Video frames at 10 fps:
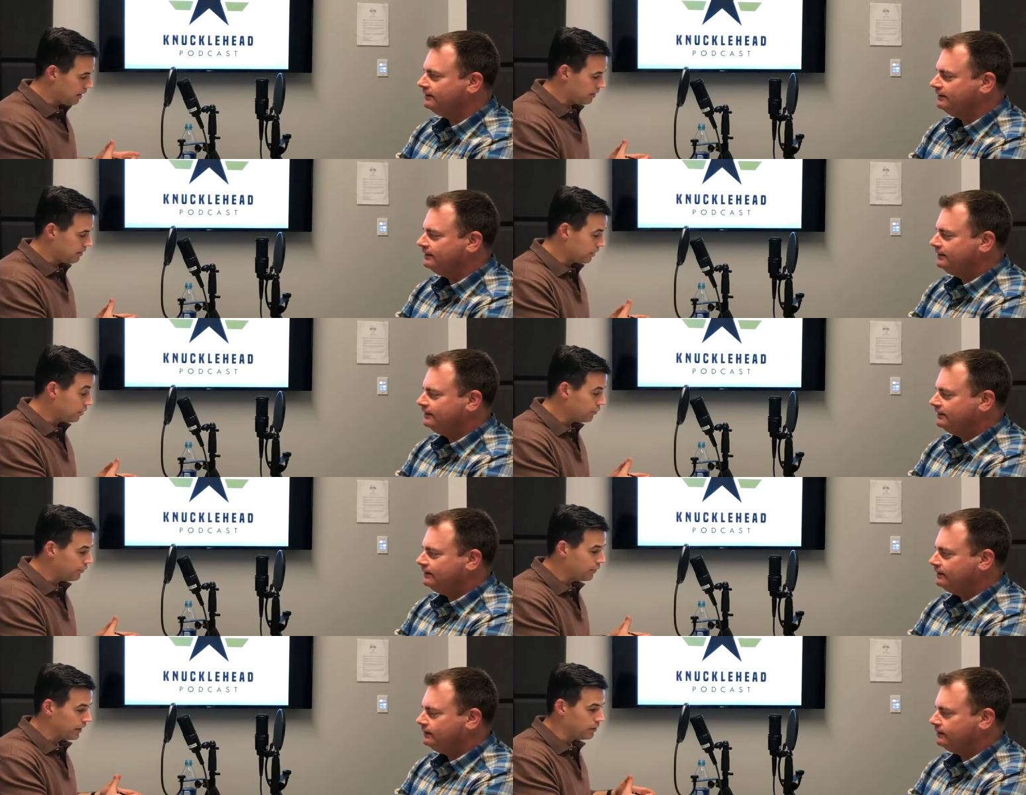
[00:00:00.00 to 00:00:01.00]
Speaker 1: And do you
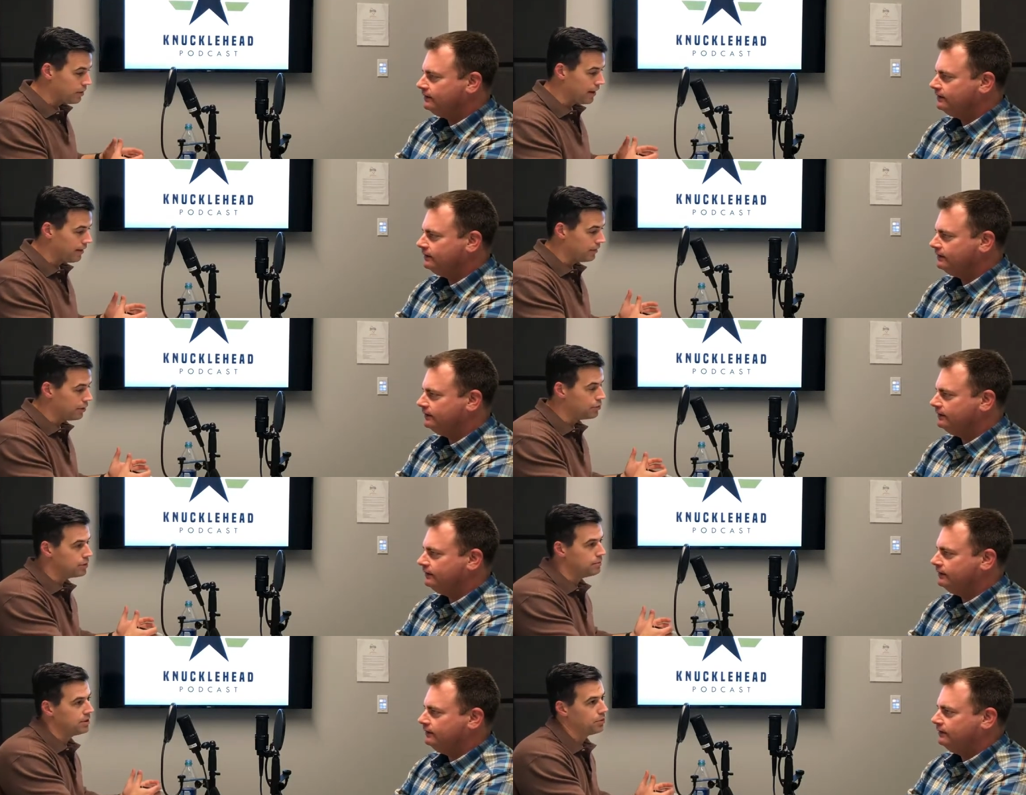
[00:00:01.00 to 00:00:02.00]
feel like you have
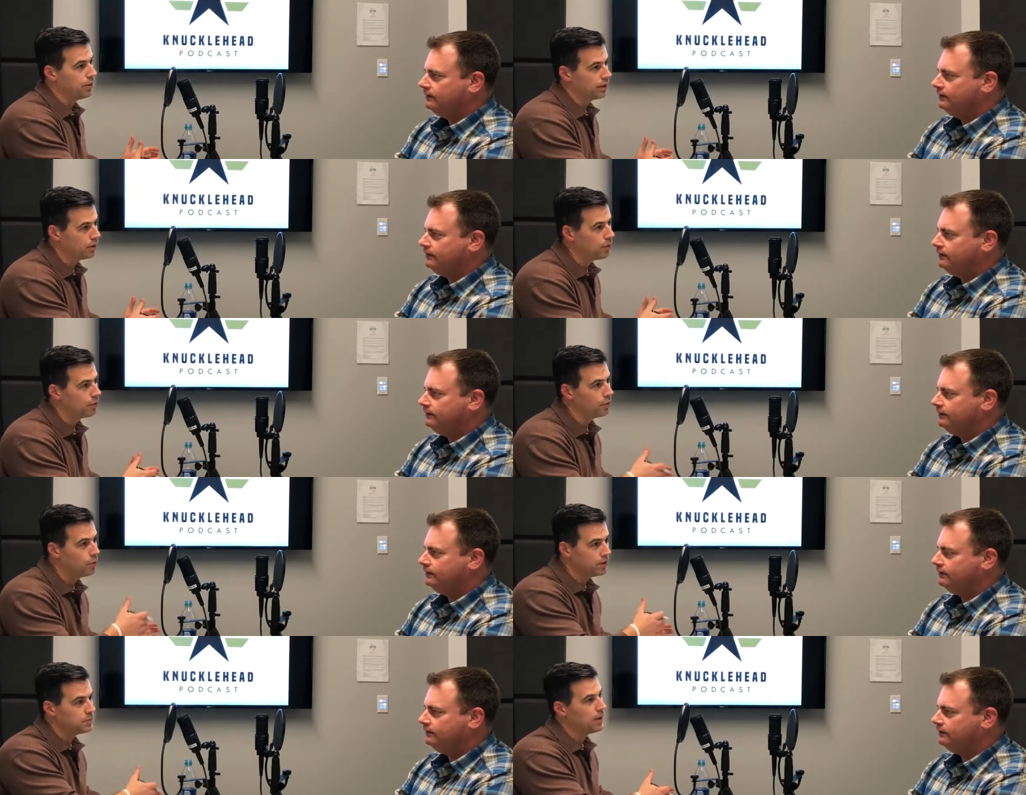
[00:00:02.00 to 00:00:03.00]
energy misdirected going to
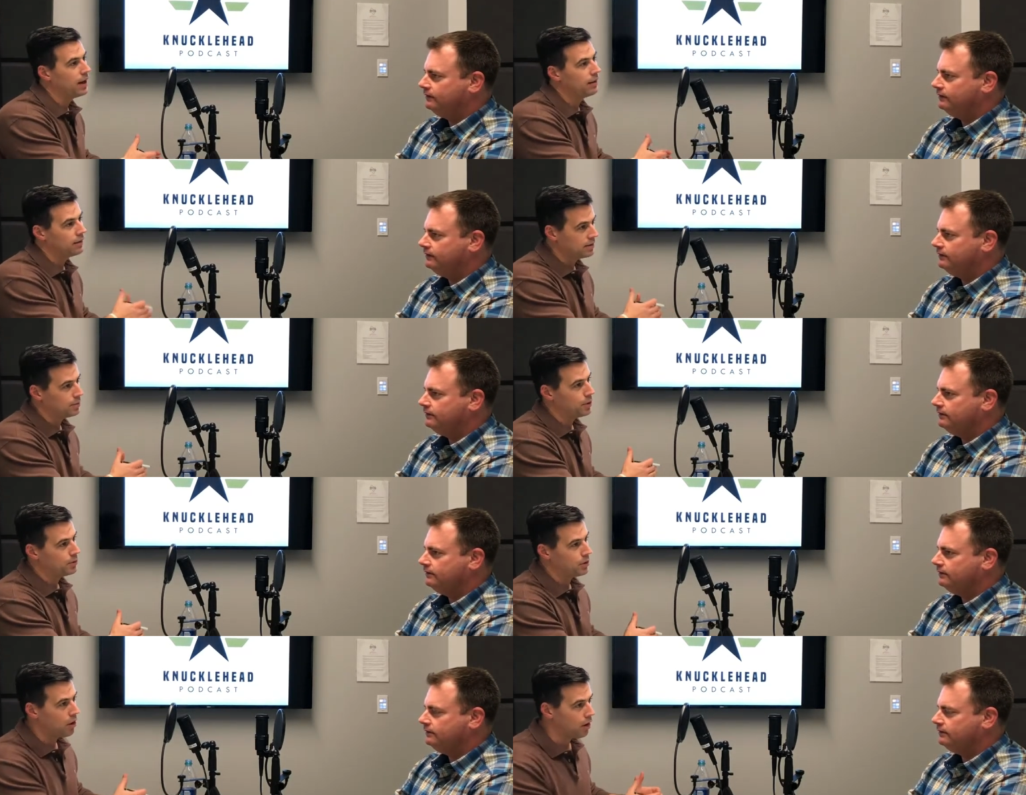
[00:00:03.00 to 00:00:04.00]
one spot as
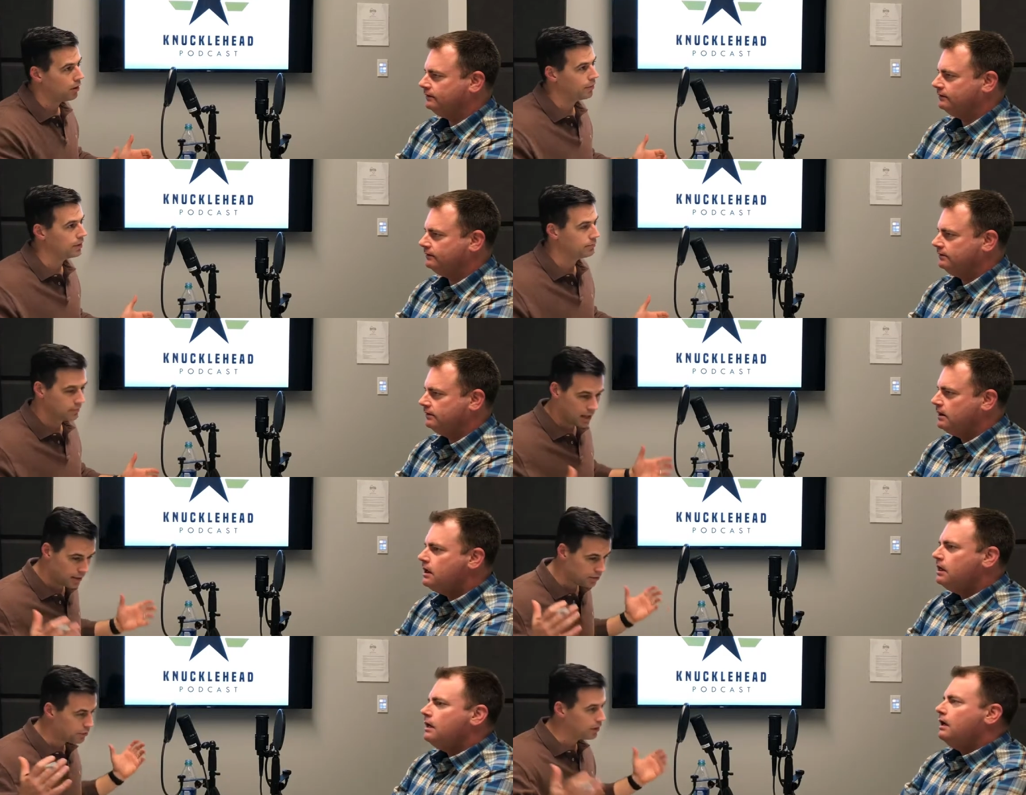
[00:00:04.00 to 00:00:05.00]
opposed to all of it
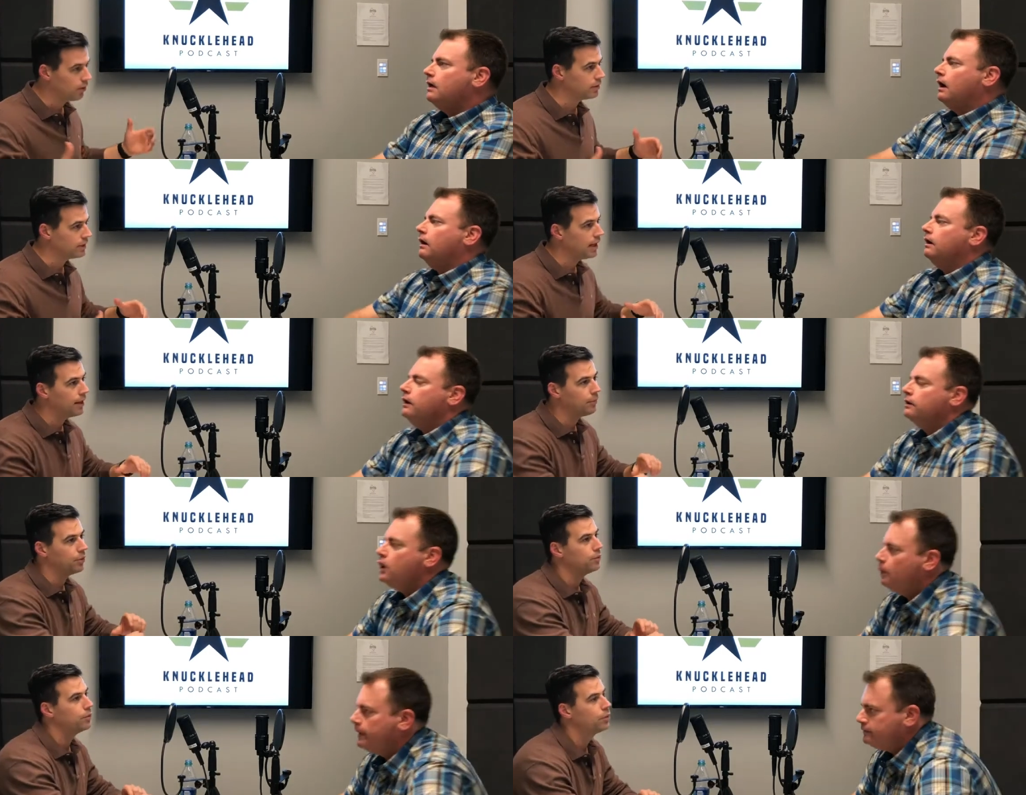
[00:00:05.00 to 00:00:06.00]
concentrated all the time?
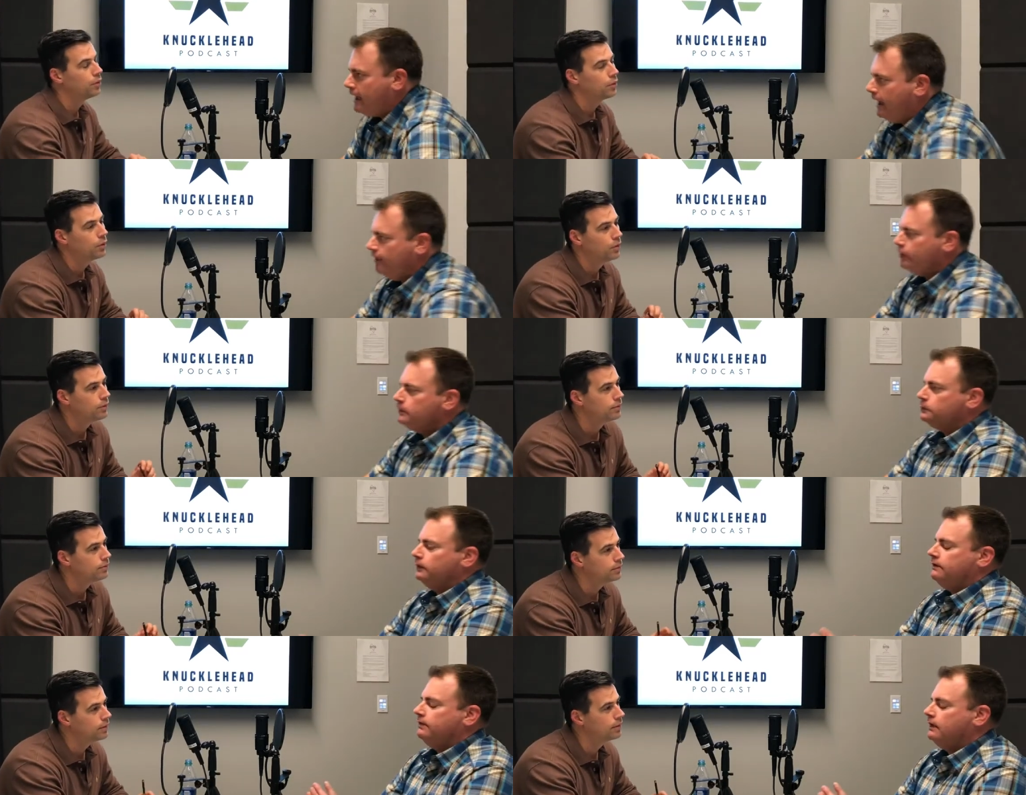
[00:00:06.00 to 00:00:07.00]
Speaker 2: No, because I very much
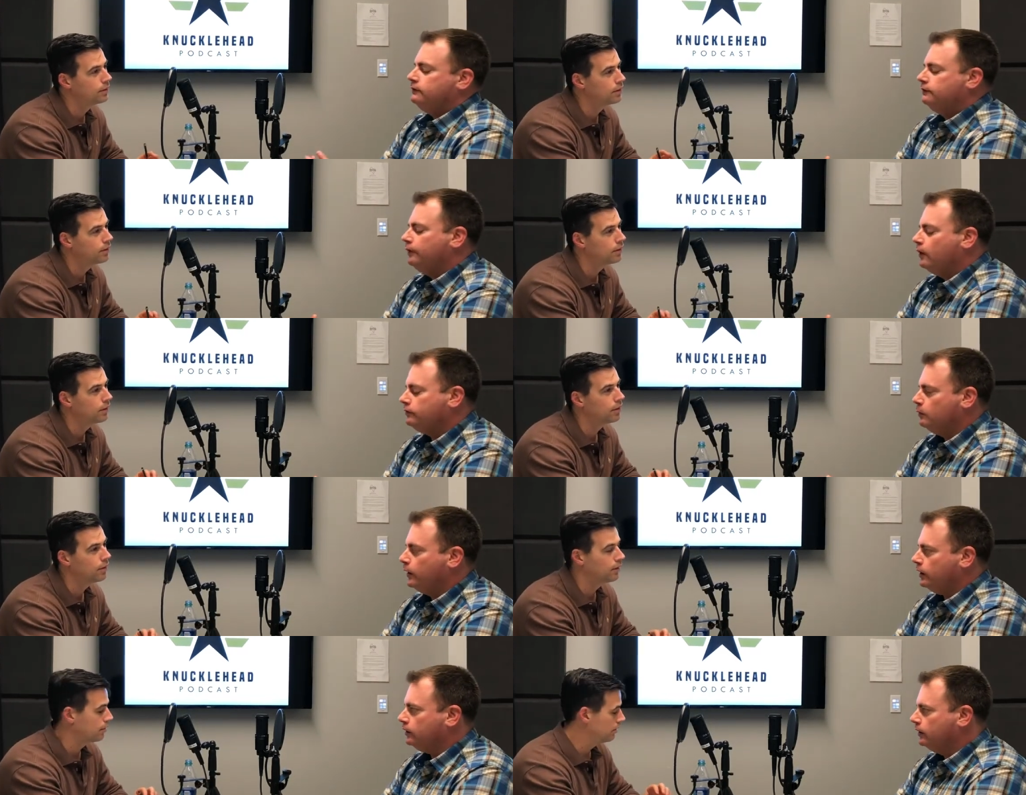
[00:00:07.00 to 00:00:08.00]
believe that you should focus on
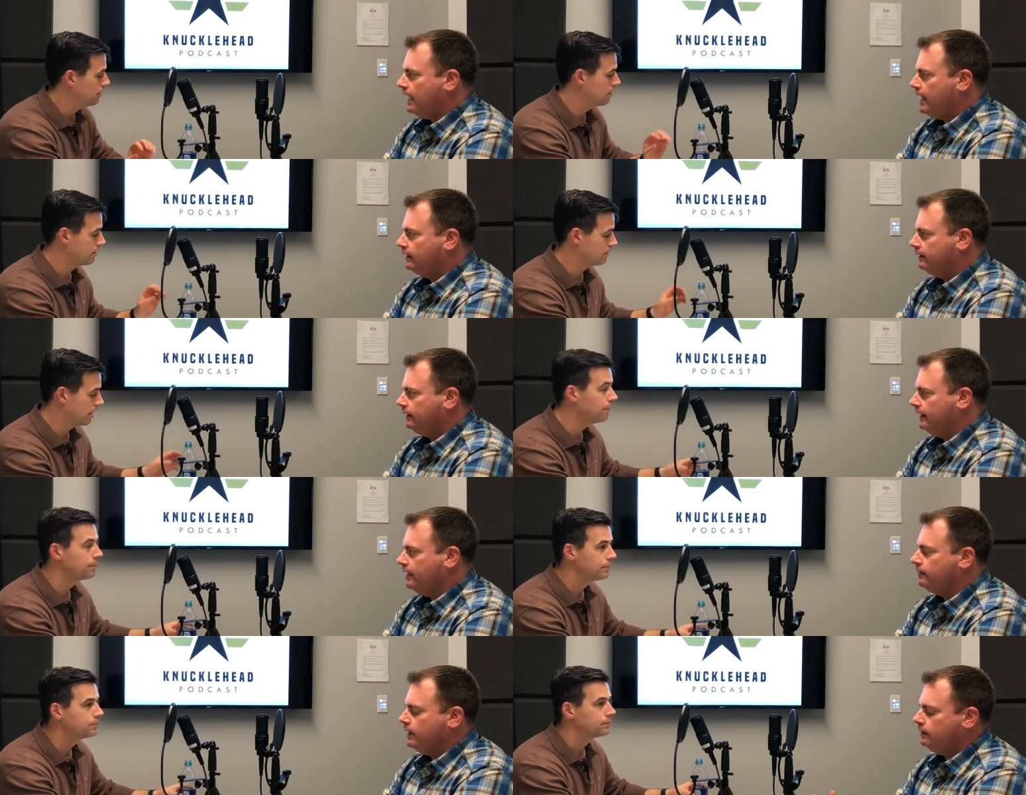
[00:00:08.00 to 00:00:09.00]
what you're good at, okay.
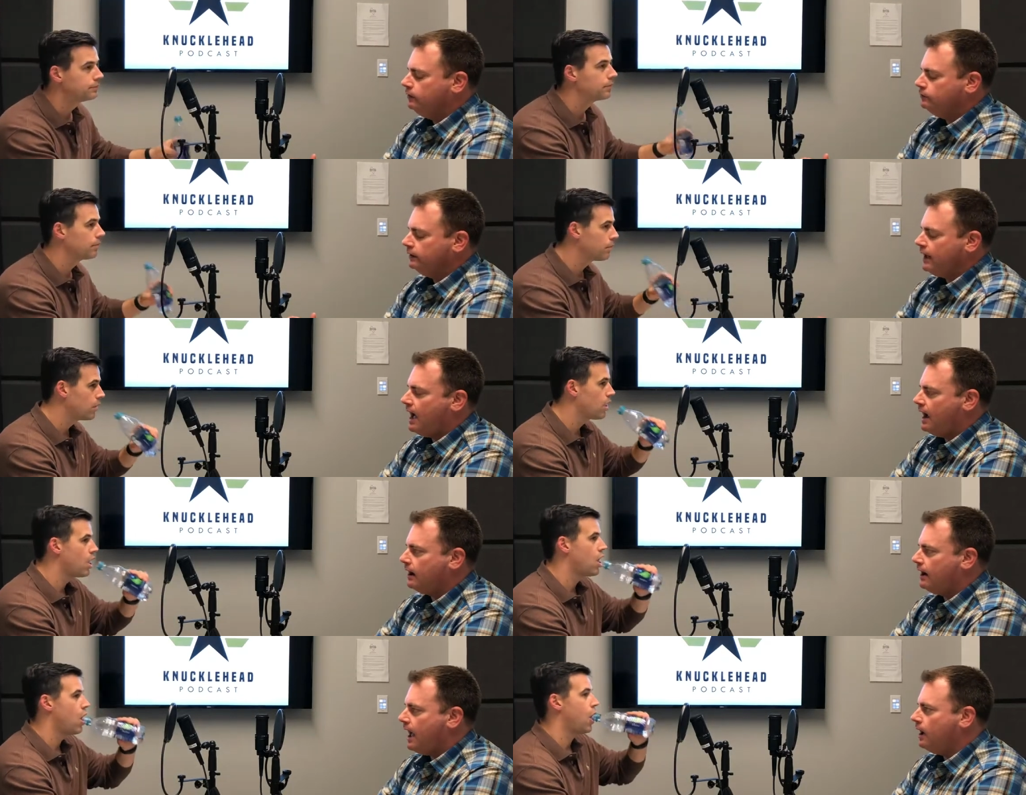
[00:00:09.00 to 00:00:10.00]
and then you should
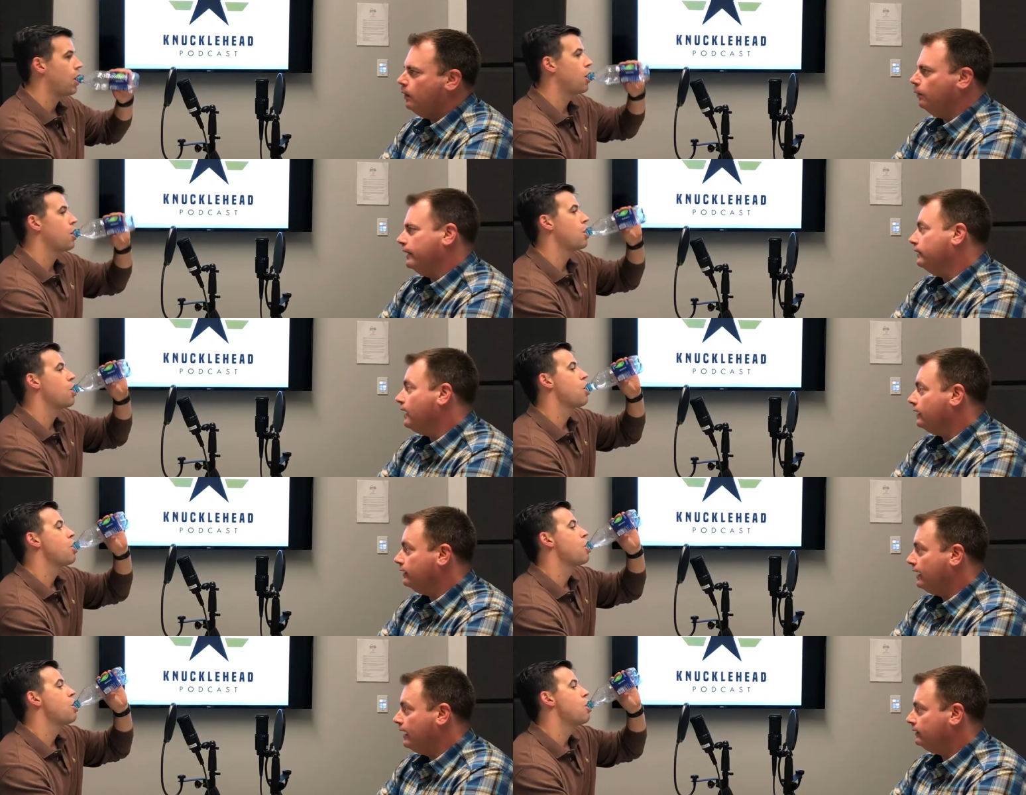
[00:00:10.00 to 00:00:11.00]
hire out what you're not
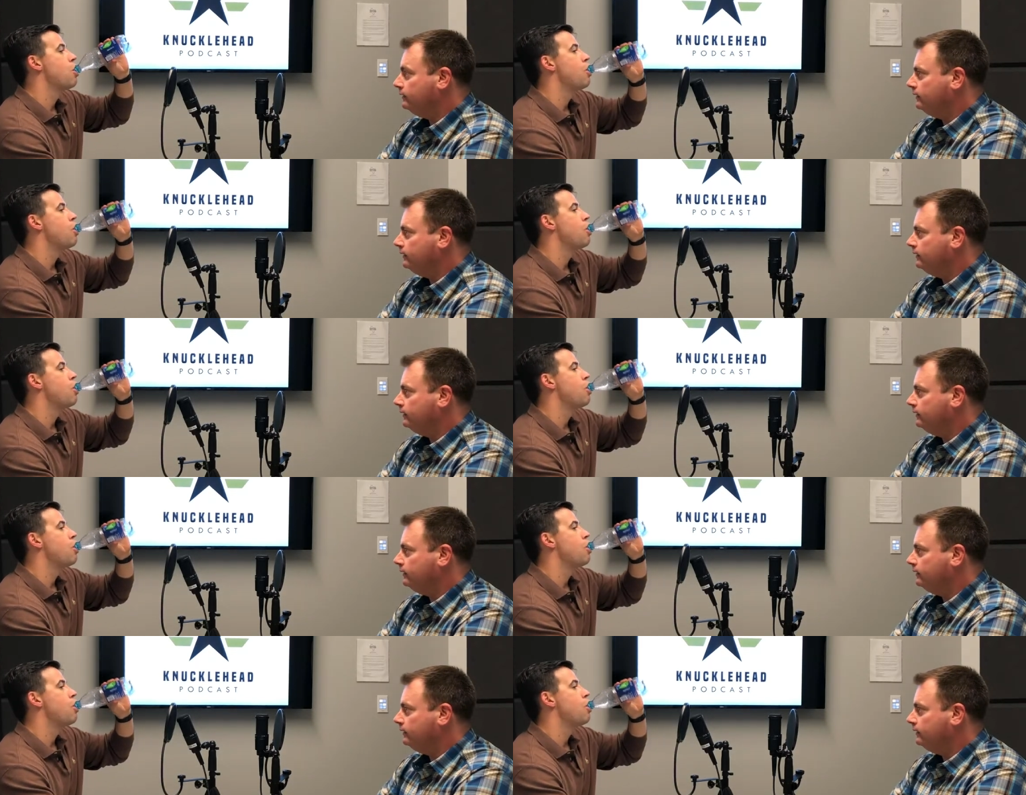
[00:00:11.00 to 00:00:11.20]
good at.